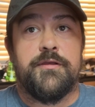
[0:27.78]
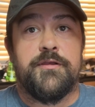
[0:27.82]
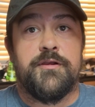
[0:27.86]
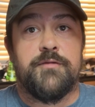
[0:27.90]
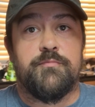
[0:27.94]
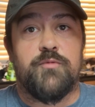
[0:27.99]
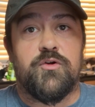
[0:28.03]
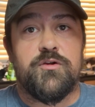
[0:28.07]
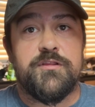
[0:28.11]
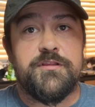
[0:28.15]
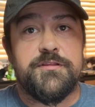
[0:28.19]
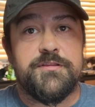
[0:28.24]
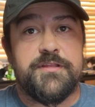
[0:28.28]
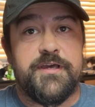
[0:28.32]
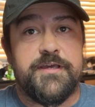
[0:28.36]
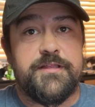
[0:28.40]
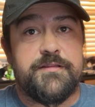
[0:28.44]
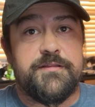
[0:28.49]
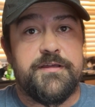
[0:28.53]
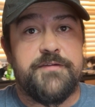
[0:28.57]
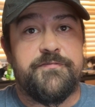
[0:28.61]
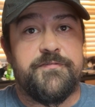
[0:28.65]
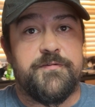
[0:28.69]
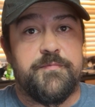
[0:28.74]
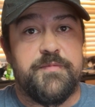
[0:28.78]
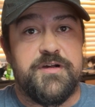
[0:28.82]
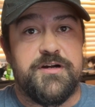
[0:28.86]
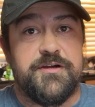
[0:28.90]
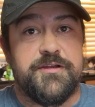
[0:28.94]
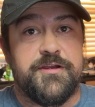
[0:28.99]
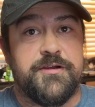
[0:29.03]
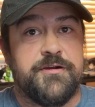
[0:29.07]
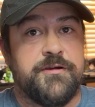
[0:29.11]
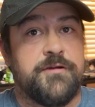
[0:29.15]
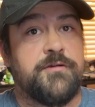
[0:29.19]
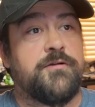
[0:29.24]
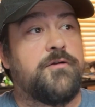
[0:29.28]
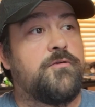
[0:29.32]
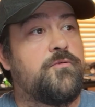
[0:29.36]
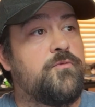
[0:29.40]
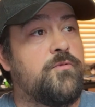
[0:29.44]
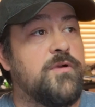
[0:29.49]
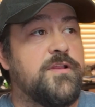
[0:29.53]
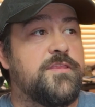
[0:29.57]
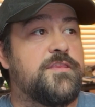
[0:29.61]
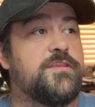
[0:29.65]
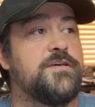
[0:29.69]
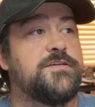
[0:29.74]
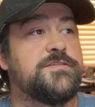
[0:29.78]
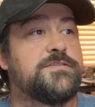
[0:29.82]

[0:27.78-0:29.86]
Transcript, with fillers: You're more than likely familiar with